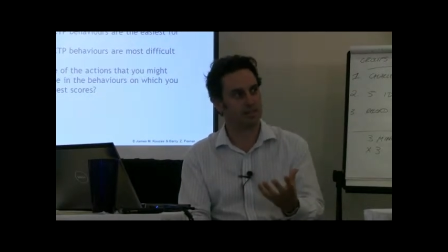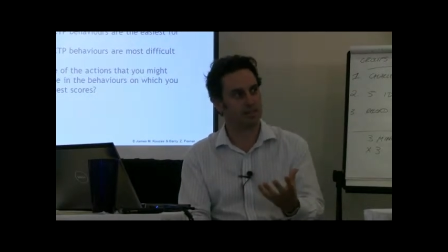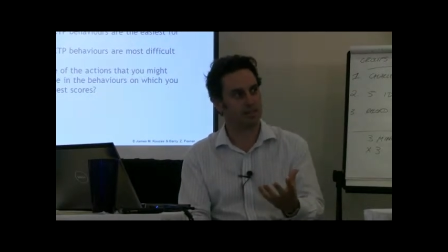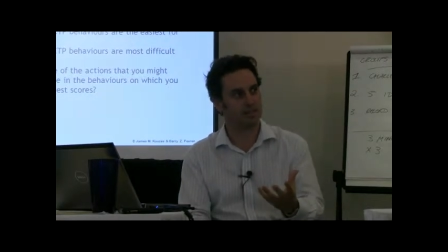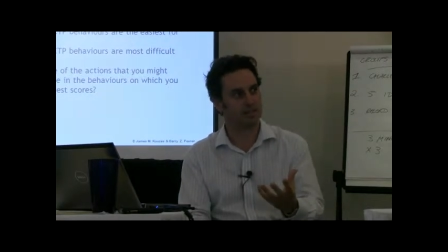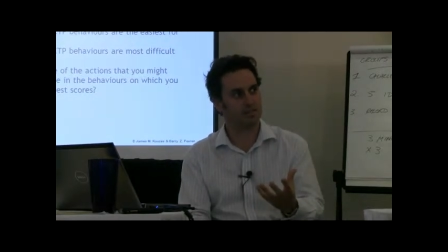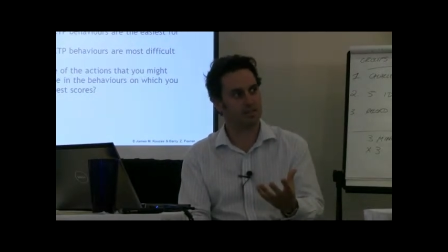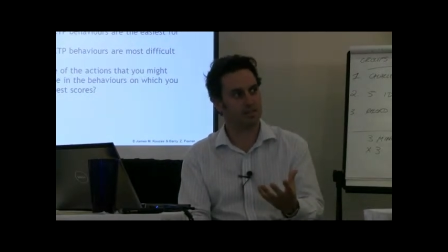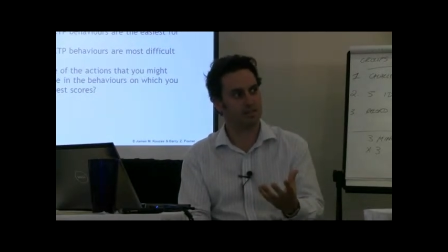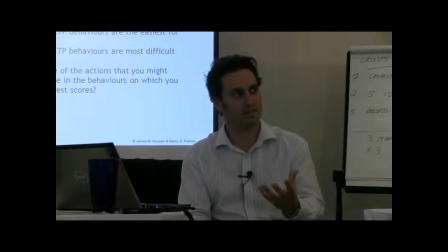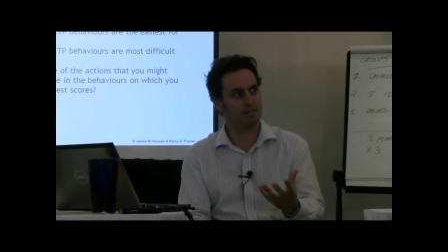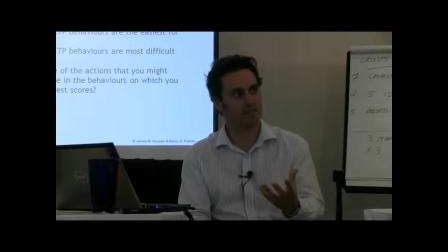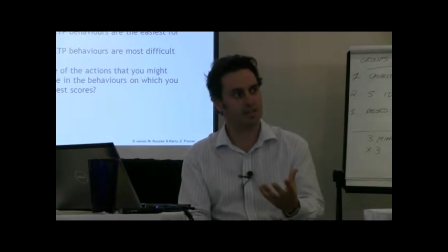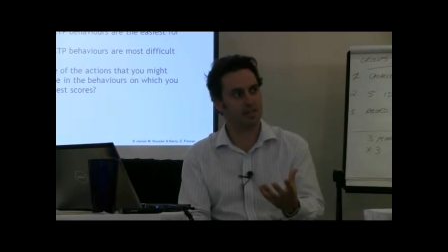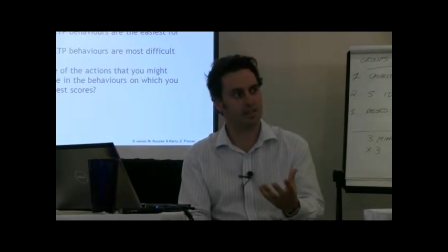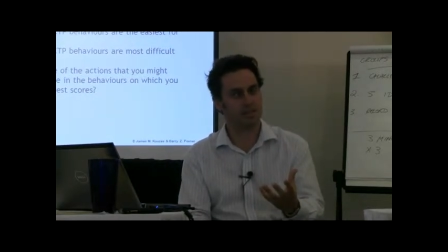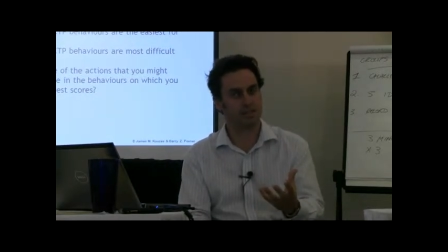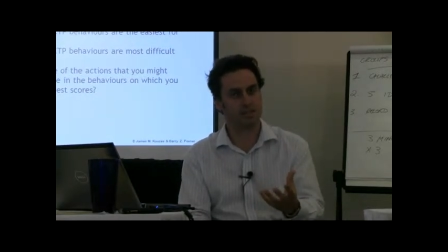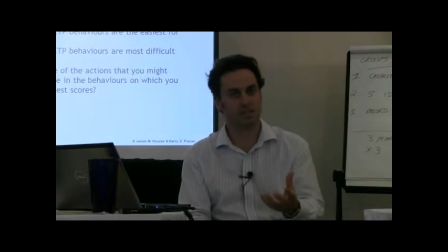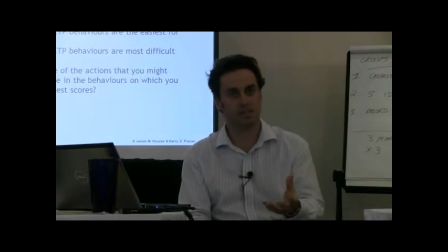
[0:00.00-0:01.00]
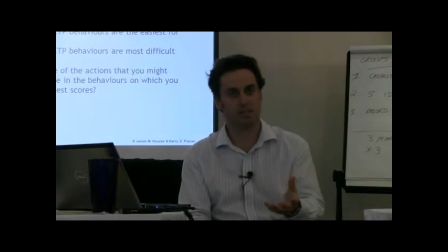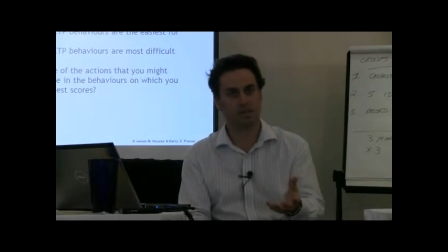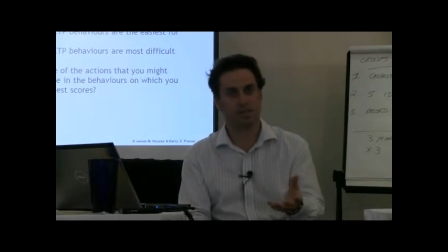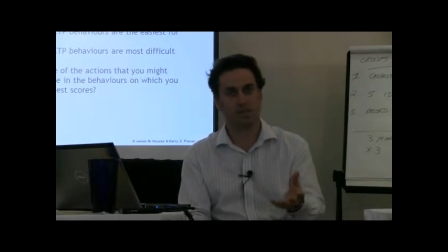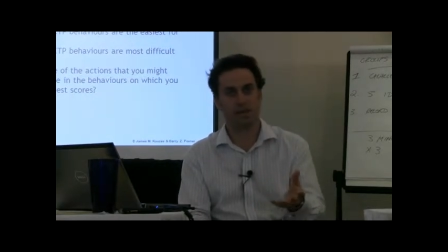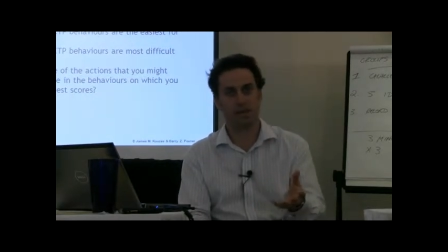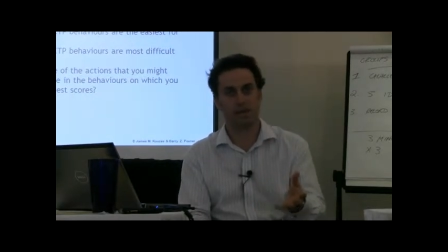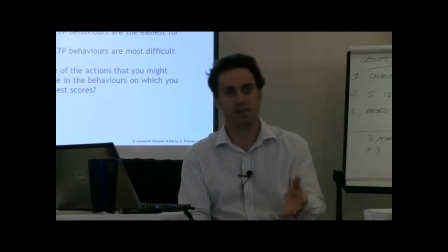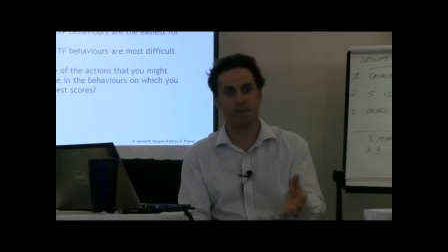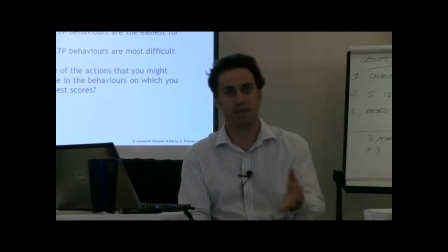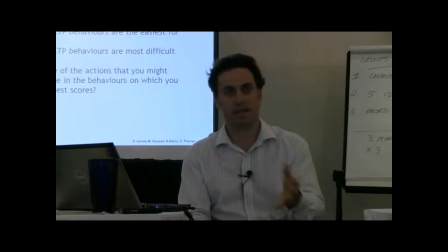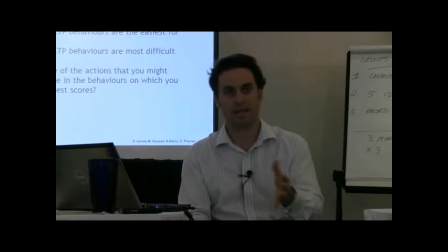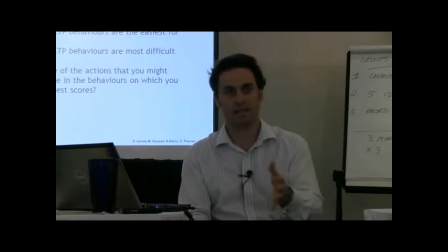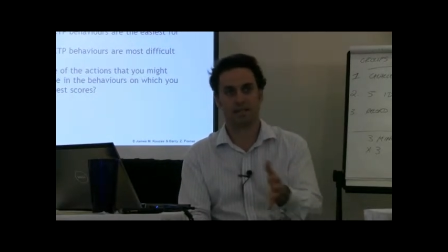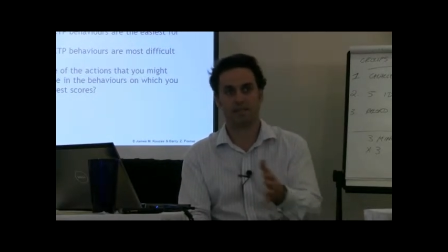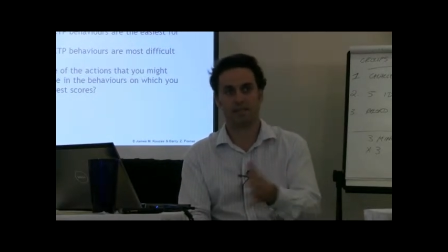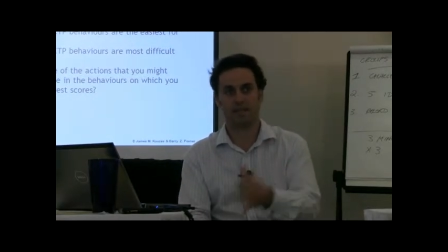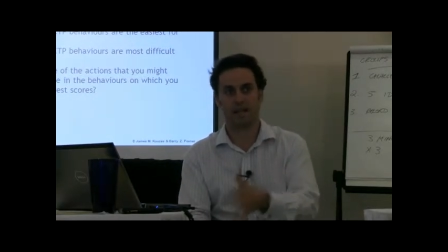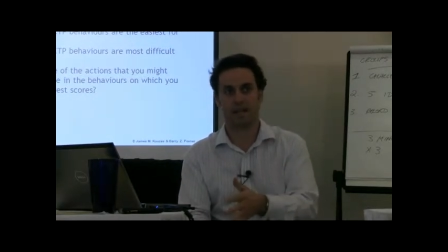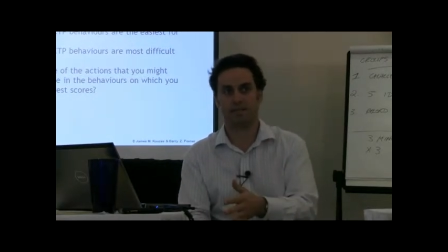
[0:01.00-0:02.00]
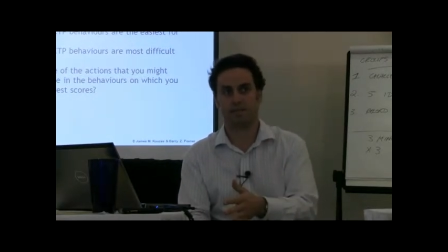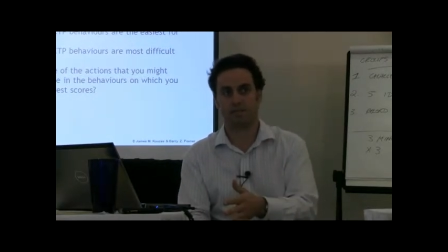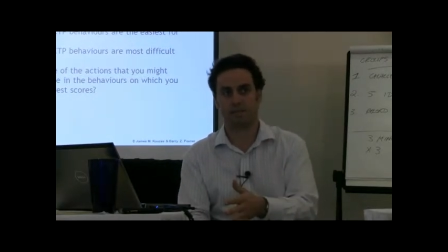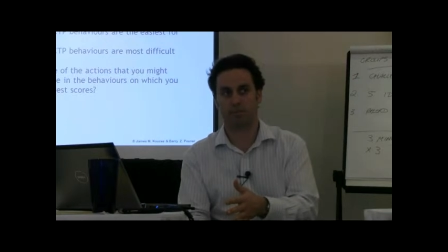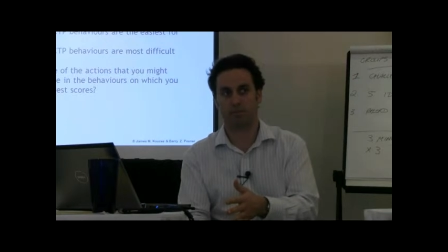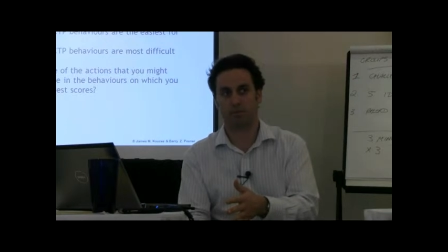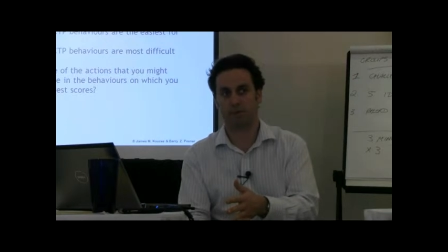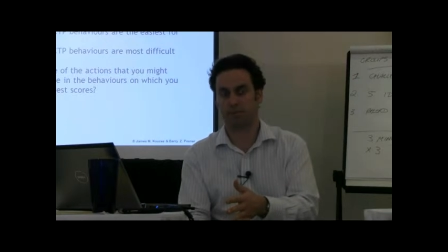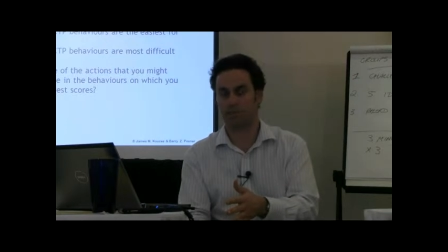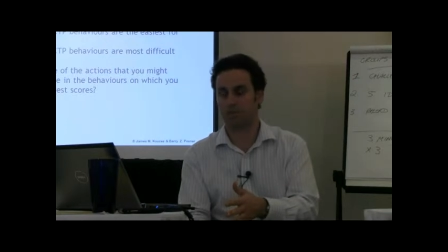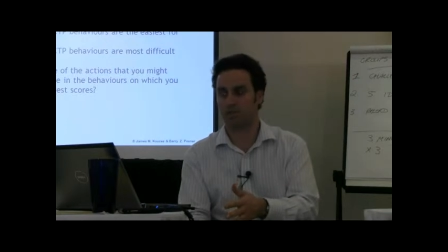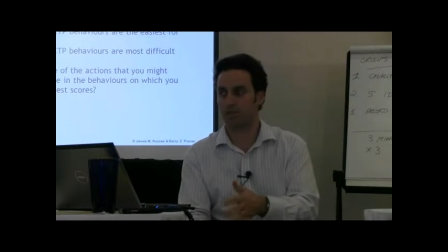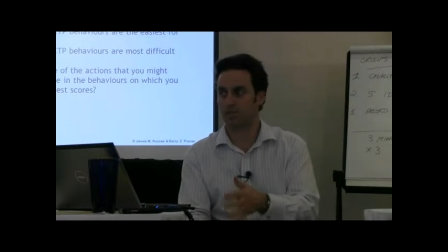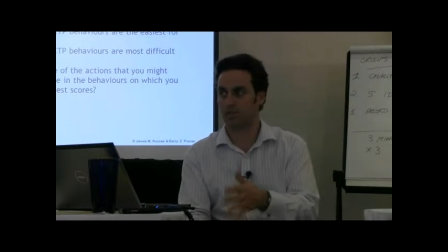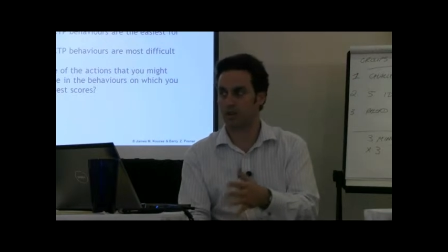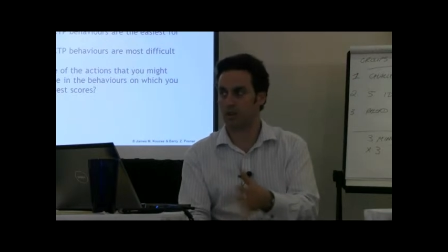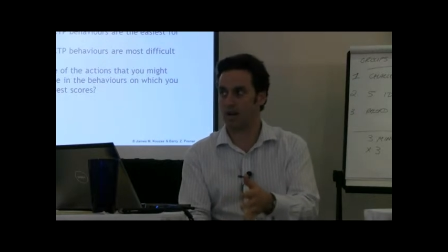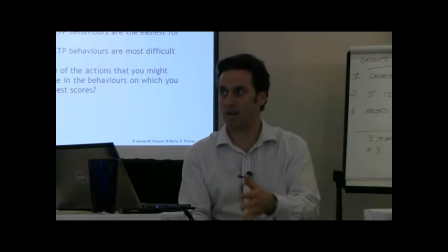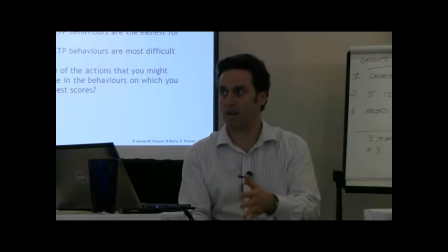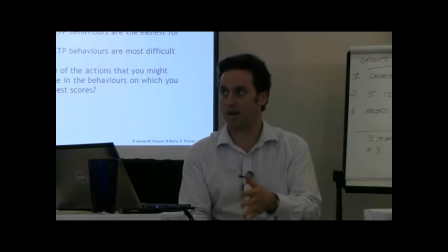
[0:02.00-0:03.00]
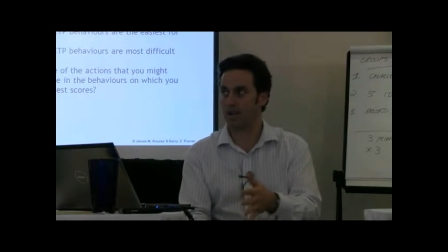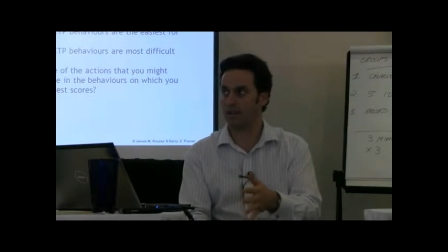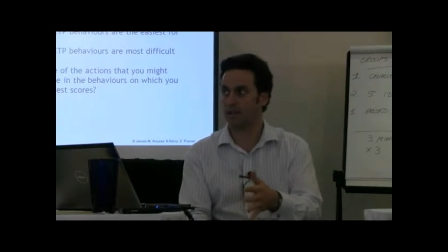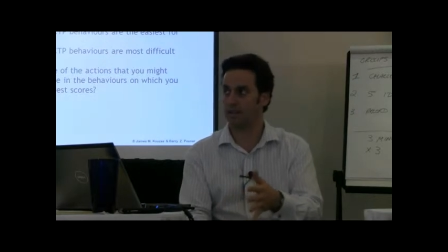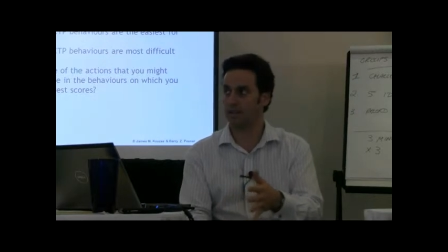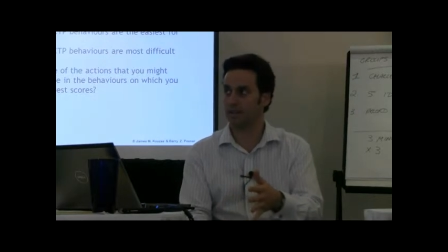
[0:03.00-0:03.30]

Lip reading: those new innovations, and make it safe for people to try